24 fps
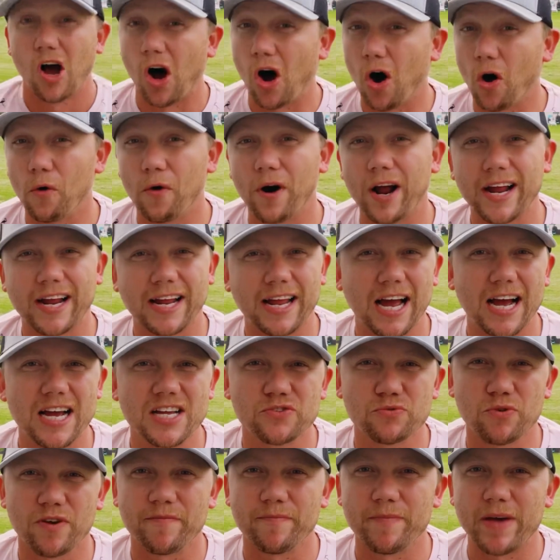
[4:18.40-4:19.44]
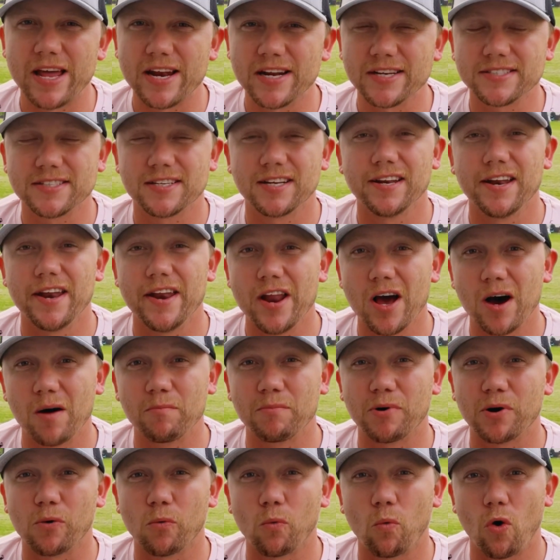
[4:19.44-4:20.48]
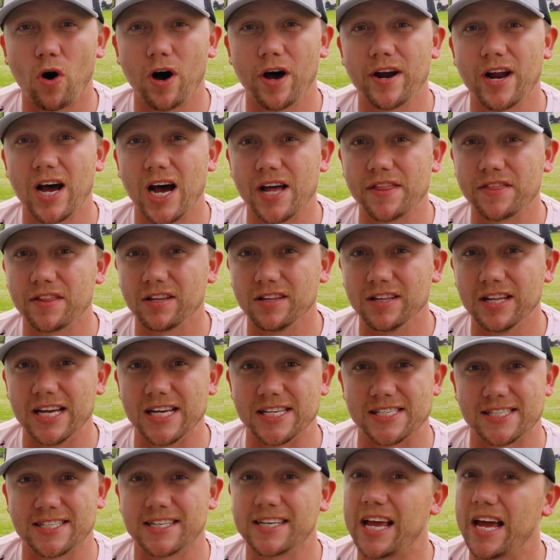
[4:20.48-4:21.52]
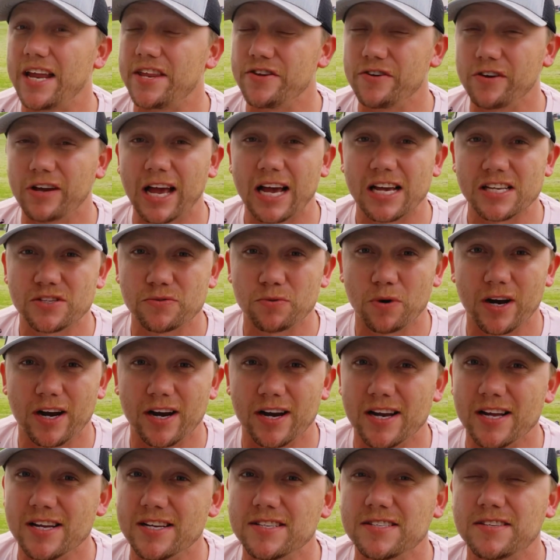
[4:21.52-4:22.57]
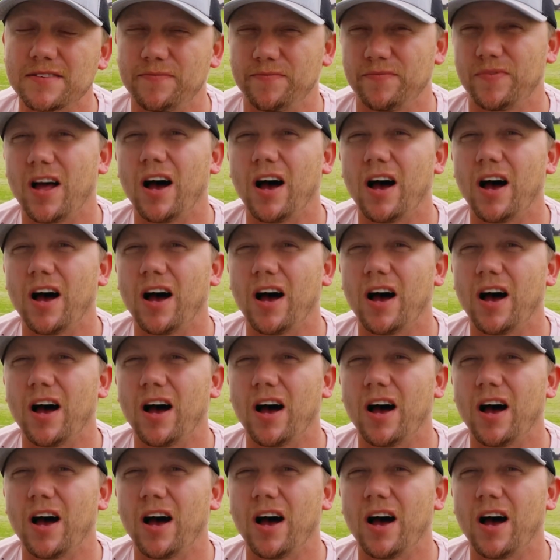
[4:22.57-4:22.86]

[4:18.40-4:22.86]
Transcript: All right, guys, we've made it to number one on the list. Can you guess what it is?